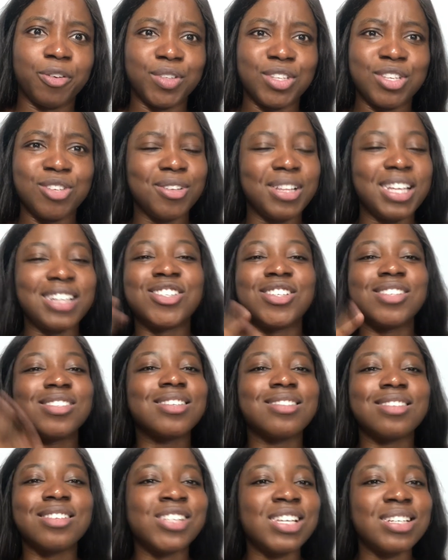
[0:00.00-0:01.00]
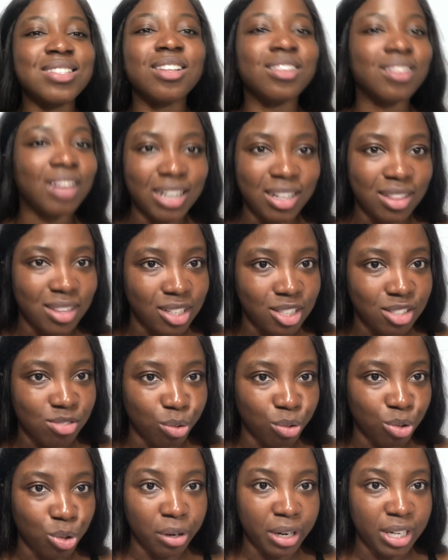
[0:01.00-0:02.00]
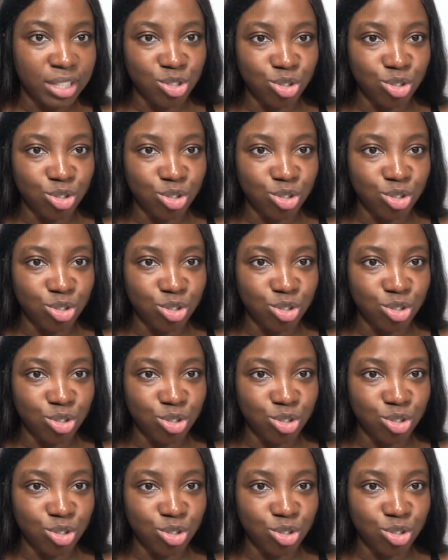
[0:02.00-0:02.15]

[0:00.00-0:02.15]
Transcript: You know, like, she's just, she has a lot of things swimming through her head,